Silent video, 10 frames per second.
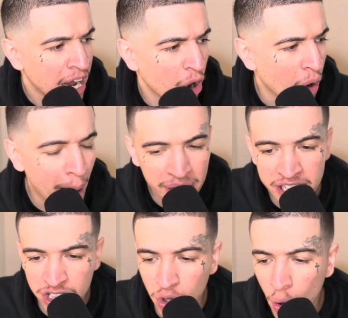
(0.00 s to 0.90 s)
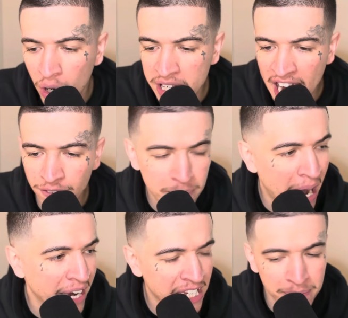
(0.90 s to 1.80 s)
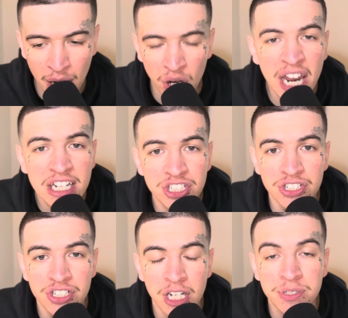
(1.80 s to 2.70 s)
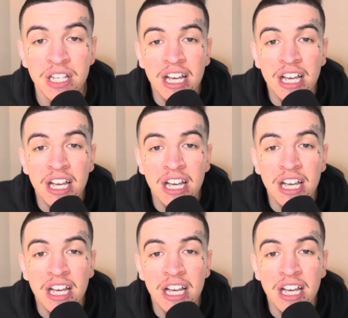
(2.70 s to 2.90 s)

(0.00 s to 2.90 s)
oh, I'm controlling everybody in my relationships,